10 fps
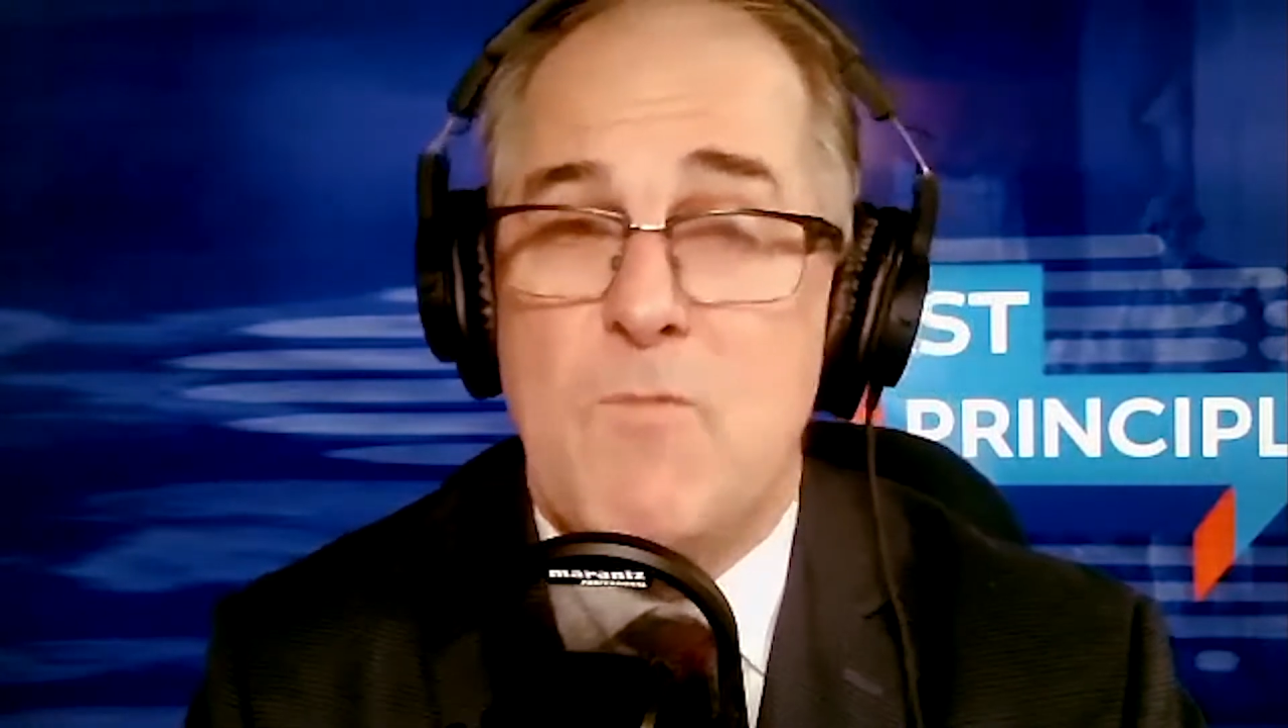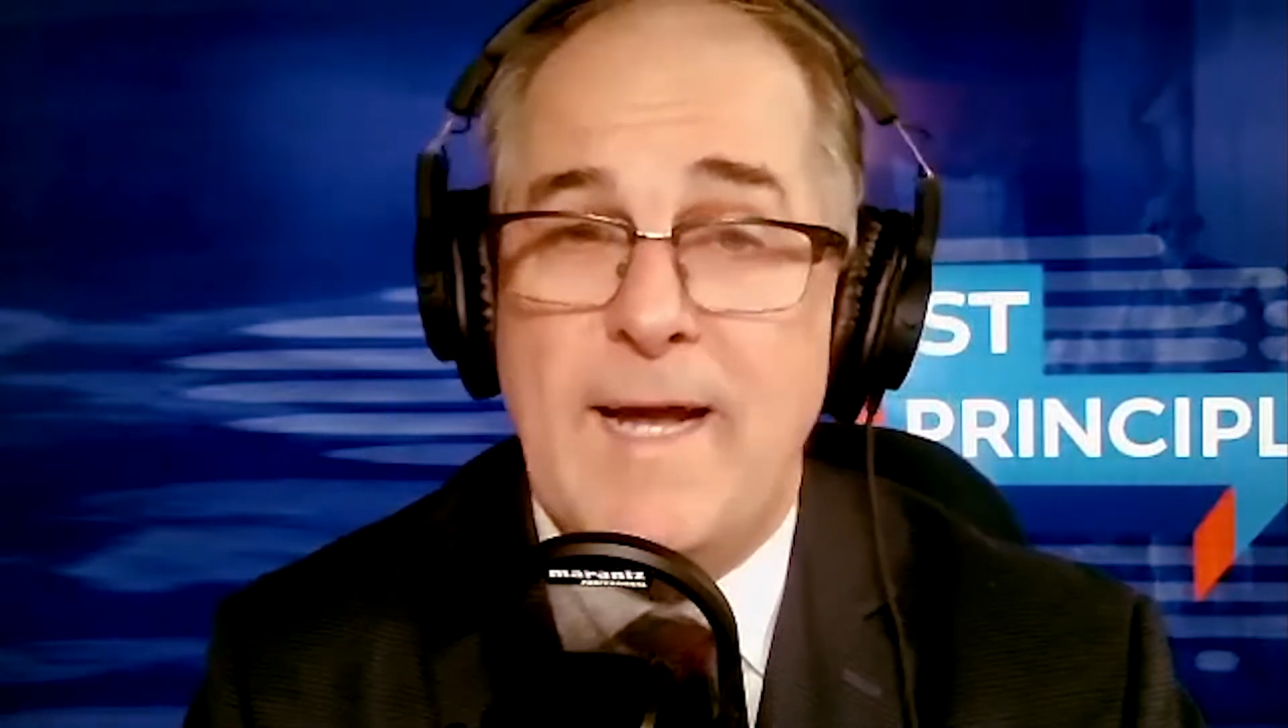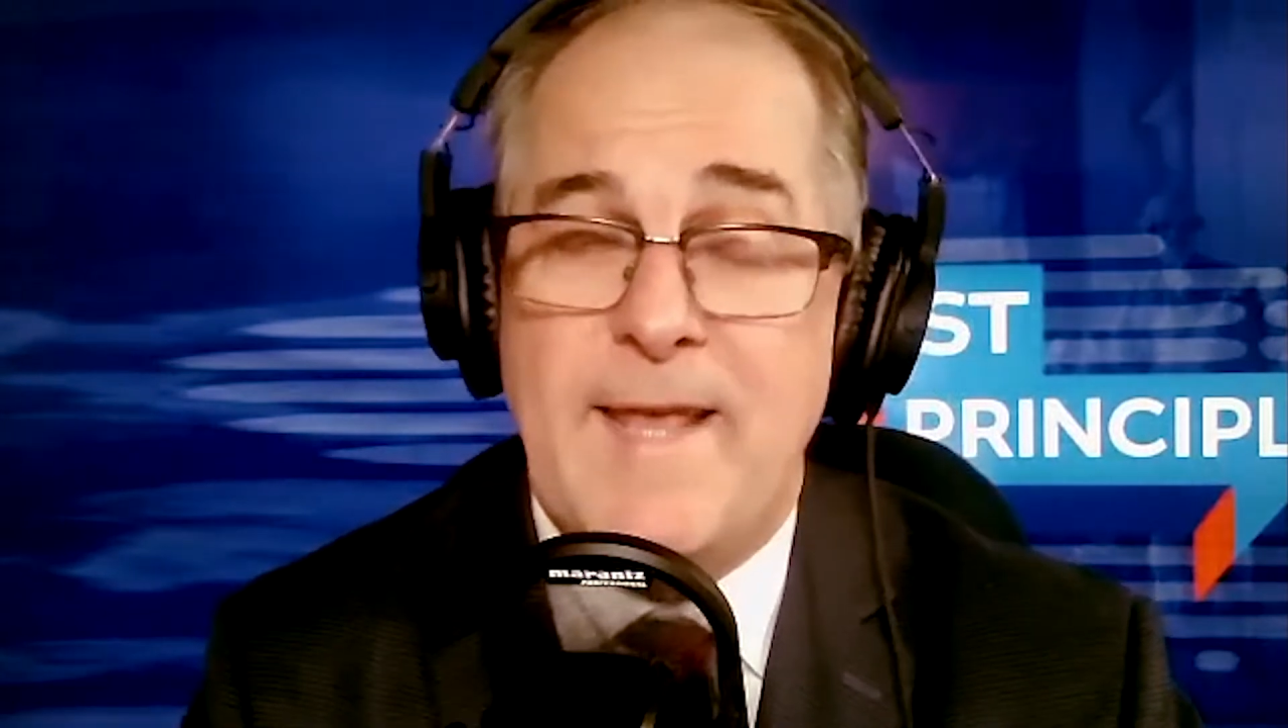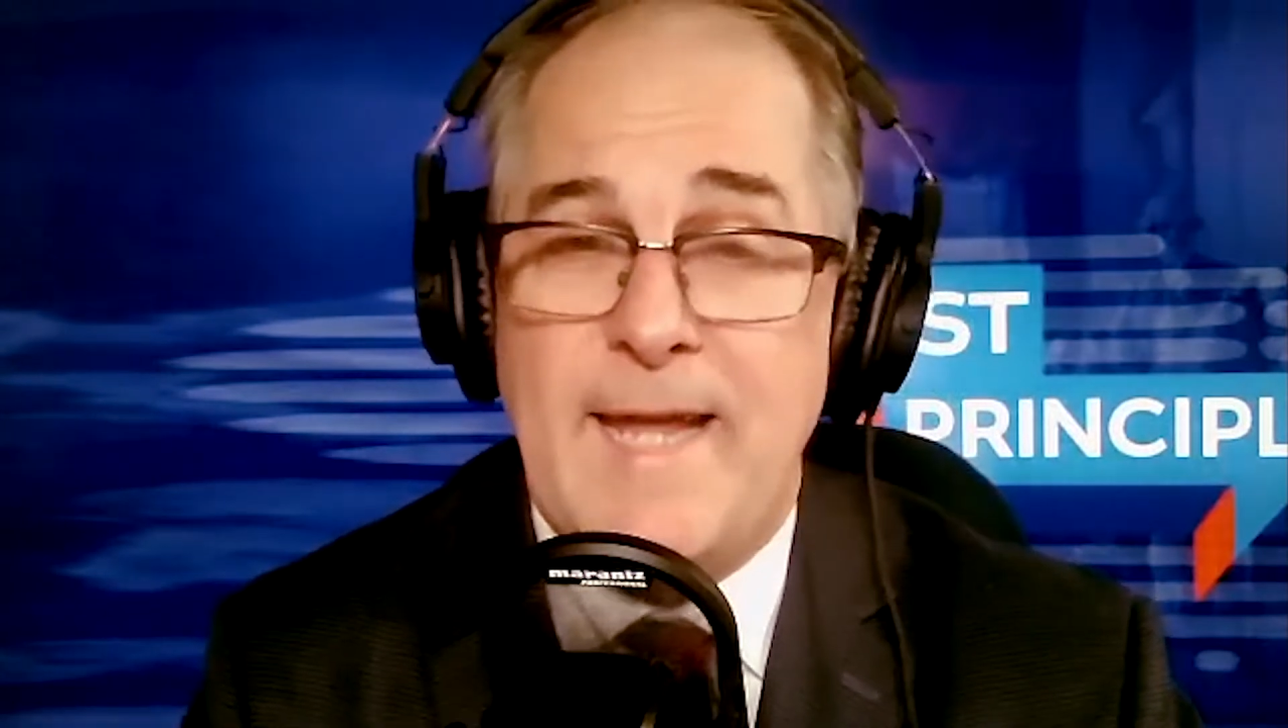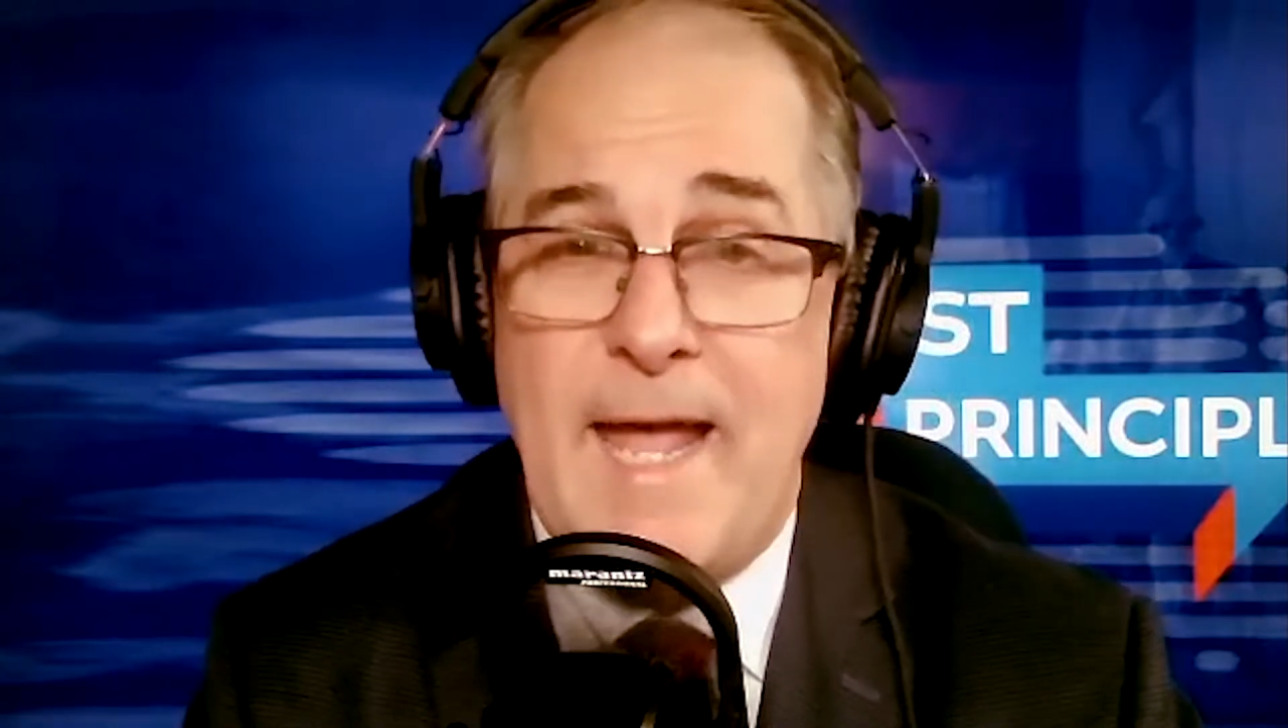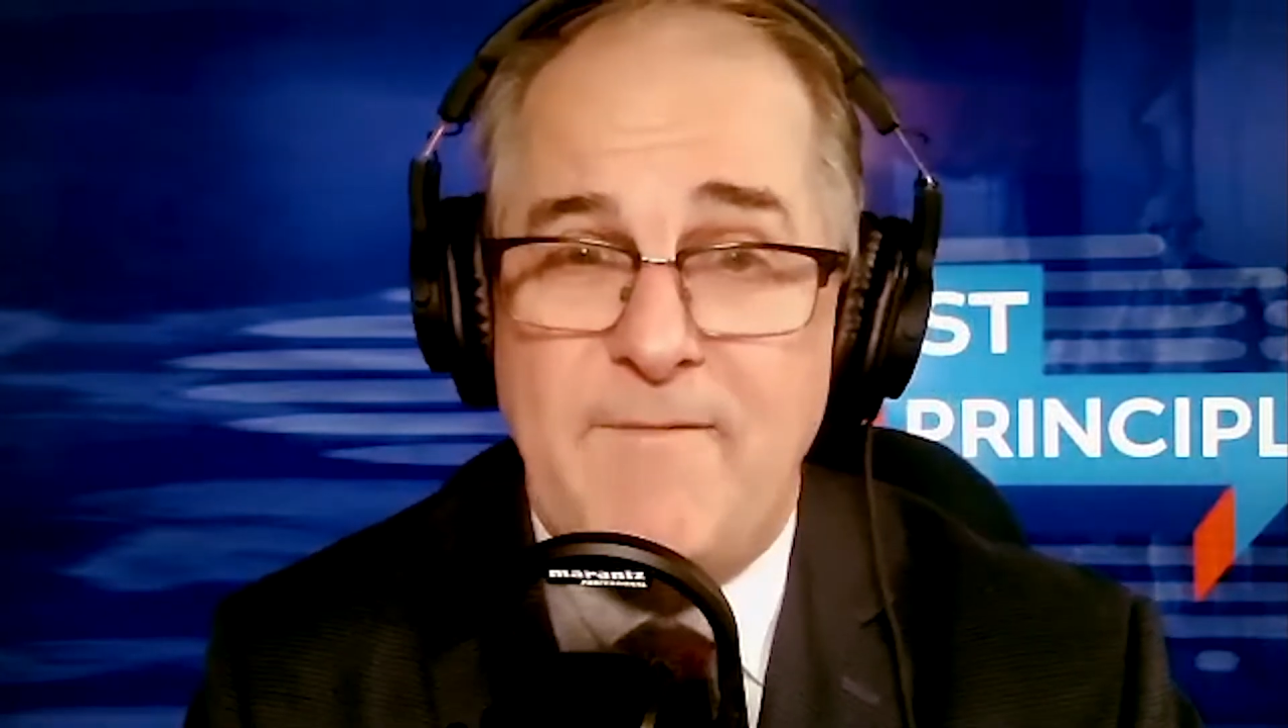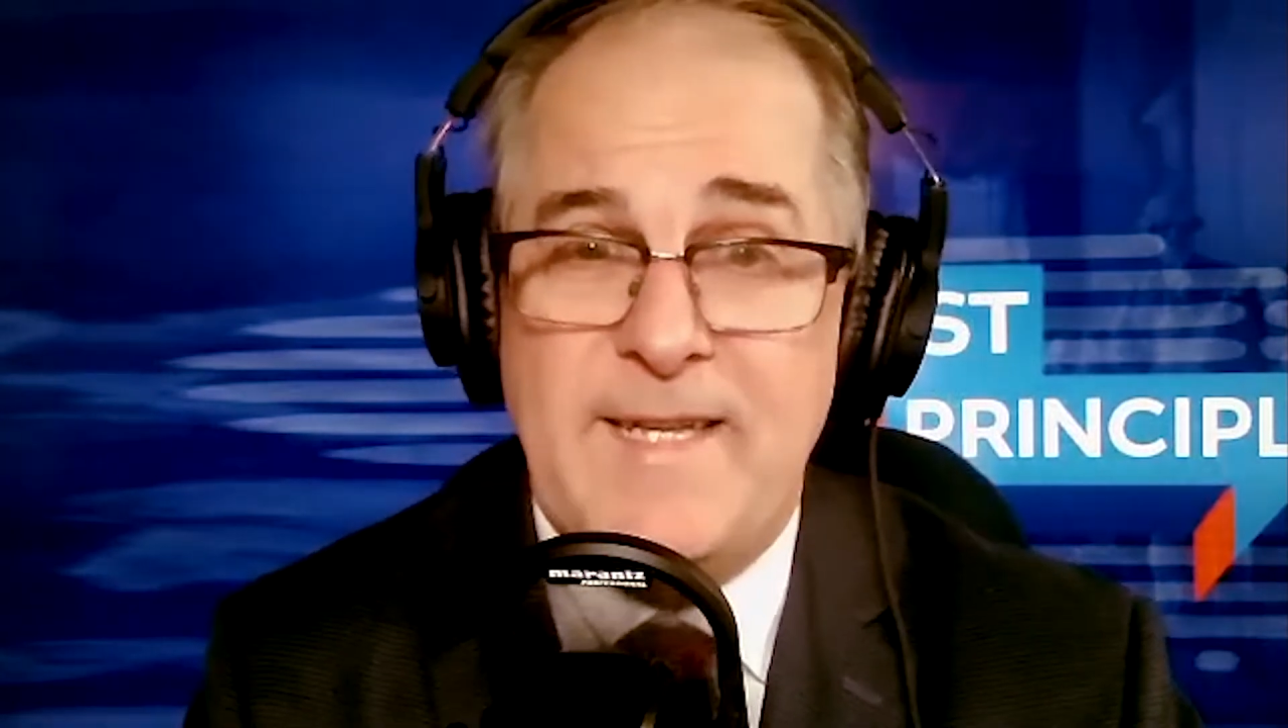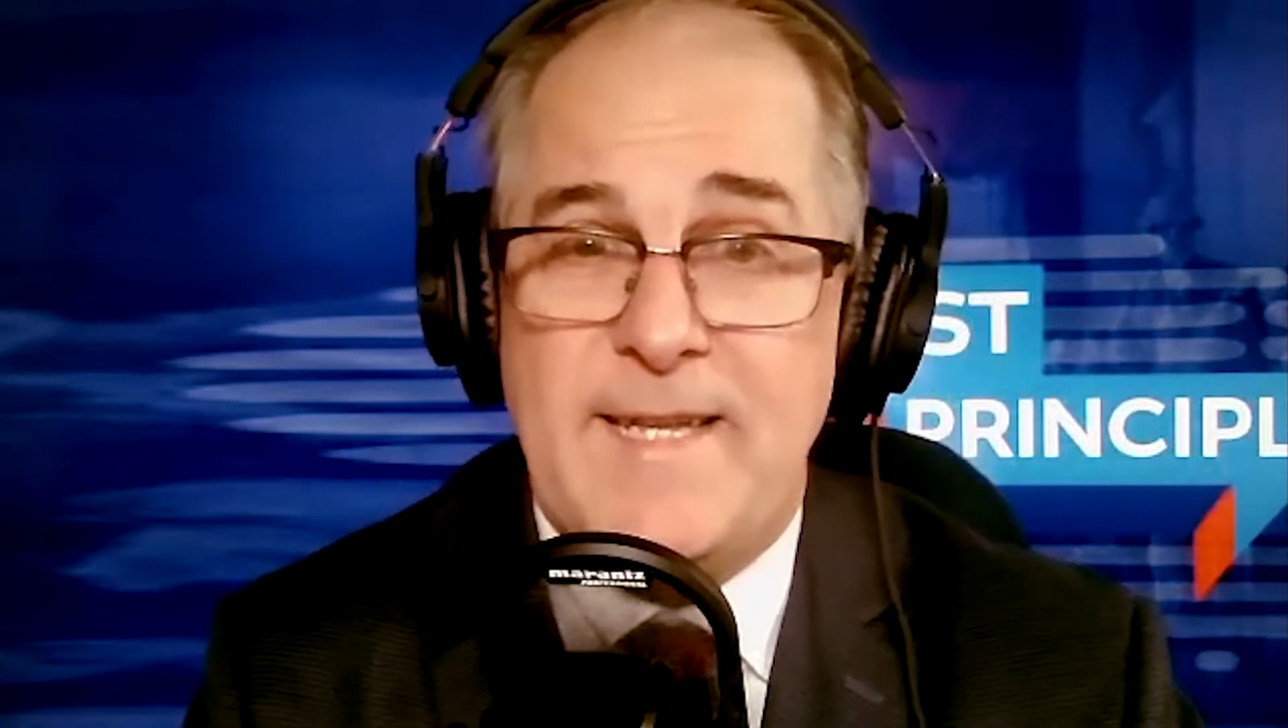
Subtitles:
why they haven't